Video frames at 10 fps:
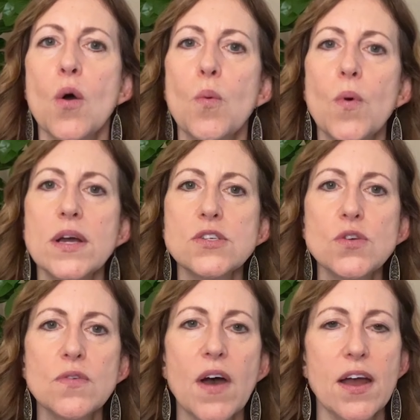Once
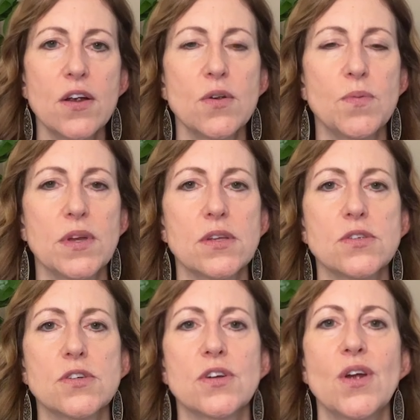you've hired a
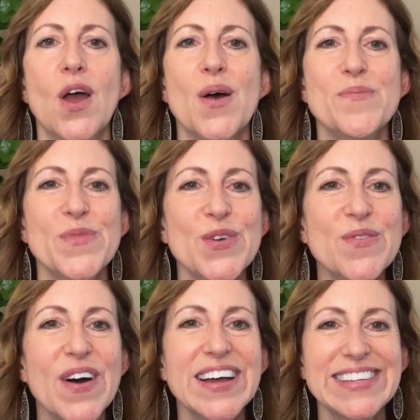realtor, move
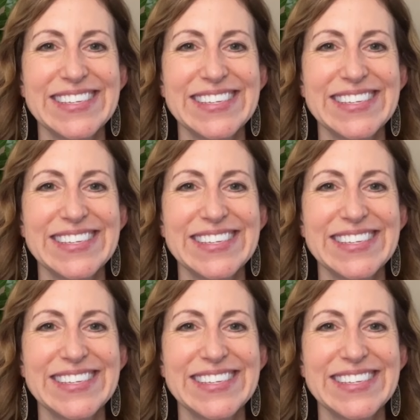on to